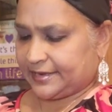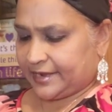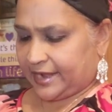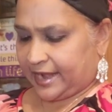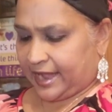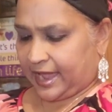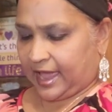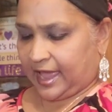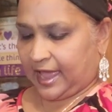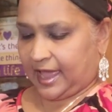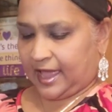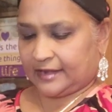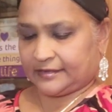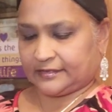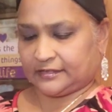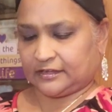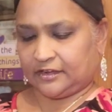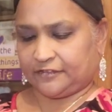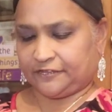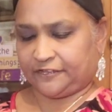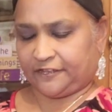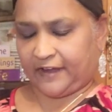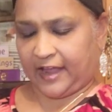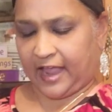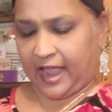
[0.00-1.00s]
The Art
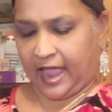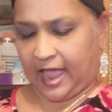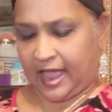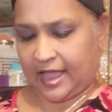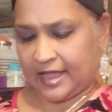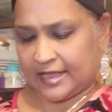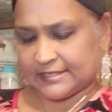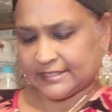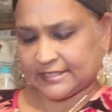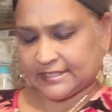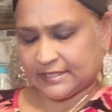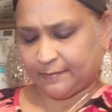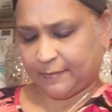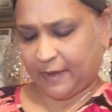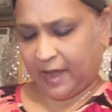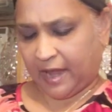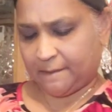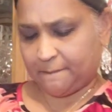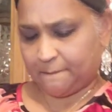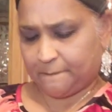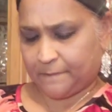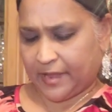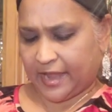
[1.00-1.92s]
of Cars by